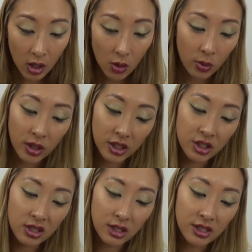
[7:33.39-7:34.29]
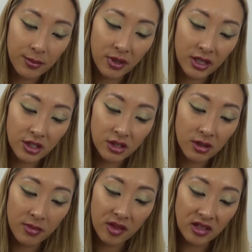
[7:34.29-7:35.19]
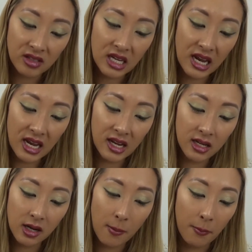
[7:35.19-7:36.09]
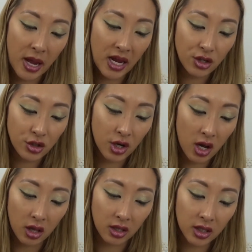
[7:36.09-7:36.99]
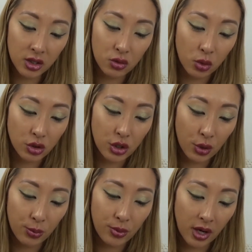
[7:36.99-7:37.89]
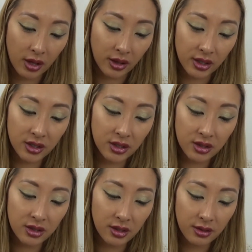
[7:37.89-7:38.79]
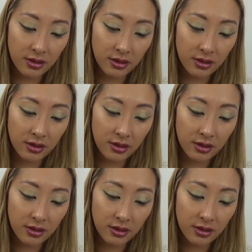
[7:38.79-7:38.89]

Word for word: We're going to start dipping into some of these tan beige colors or taupe colors.